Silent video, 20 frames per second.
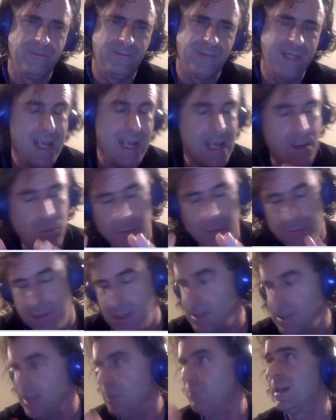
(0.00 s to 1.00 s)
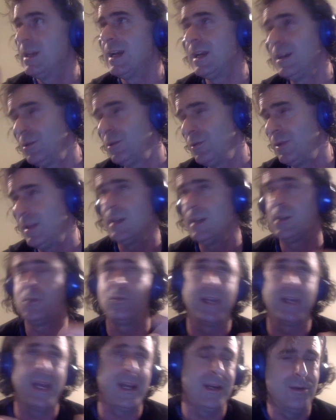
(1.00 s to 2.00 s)
Yeah, we're busy. We got to do this.
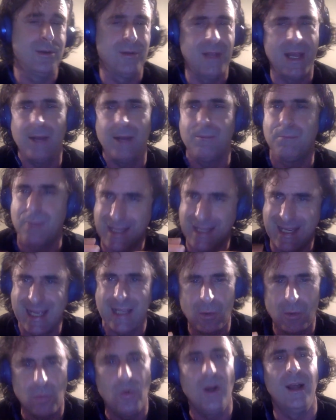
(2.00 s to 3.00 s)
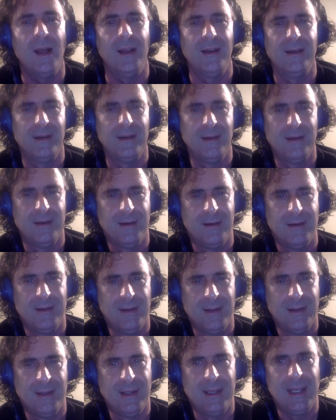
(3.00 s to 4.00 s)
We got to do that. But guess what?
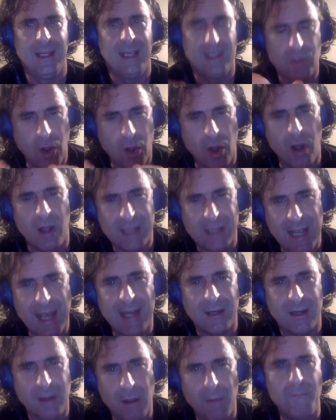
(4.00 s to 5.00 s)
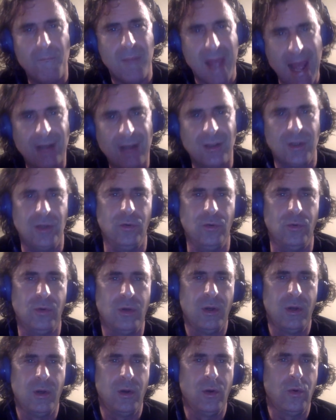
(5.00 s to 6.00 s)
It's all got to come back to
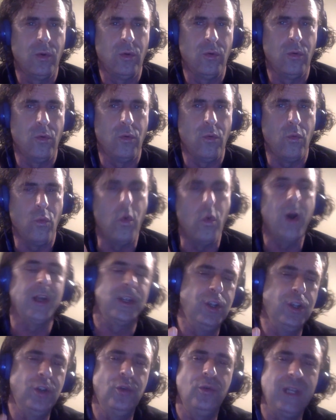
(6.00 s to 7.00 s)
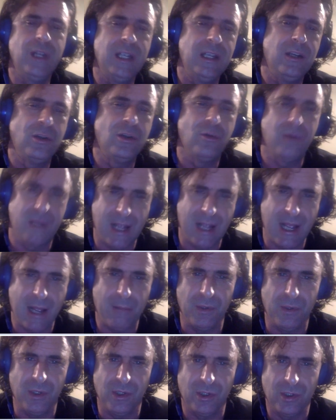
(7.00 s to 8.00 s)
what you need to
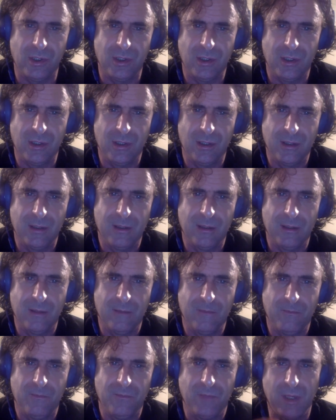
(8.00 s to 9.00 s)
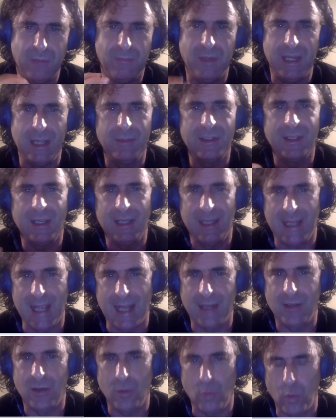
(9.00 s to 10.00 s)
accomplish to be able to
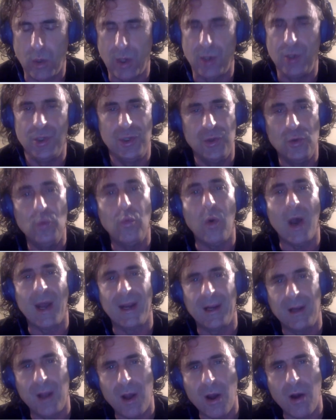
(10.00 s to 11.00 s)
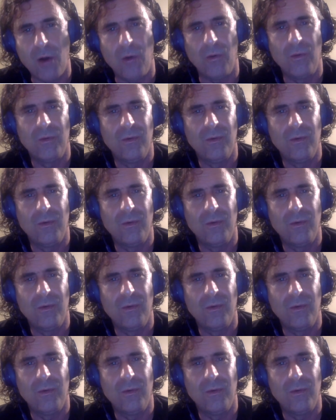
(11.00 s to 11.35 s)
get to where you want to go.